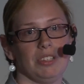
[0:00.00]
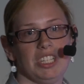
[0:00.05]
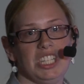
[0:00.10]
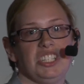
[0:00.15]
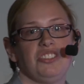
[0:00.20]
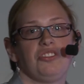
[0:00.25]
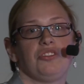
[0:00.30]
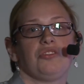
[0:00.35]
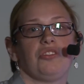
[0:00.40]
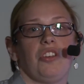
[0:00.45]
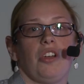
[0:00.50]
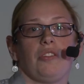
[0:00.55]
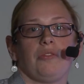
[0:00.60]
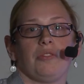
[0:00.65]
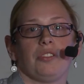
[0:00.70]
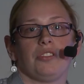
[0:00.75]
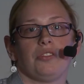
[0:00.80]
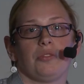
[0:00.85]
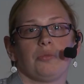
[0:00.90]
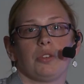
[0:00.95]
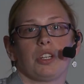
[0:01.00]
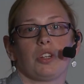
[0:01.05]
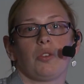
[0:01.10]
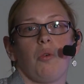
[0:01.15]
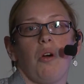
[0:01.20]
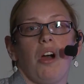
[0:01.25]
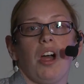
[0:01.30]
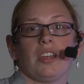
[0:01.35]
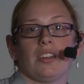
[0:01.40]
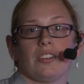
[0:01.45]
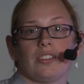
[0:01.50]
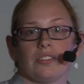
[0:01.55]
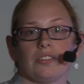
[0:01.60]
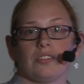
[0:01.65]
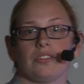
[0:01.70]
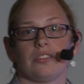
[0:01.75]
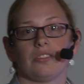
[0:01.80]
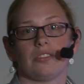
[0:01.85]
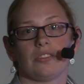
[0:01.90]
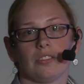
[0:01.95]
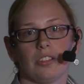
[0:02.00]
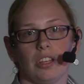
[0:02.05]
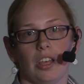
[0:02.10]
Each service requires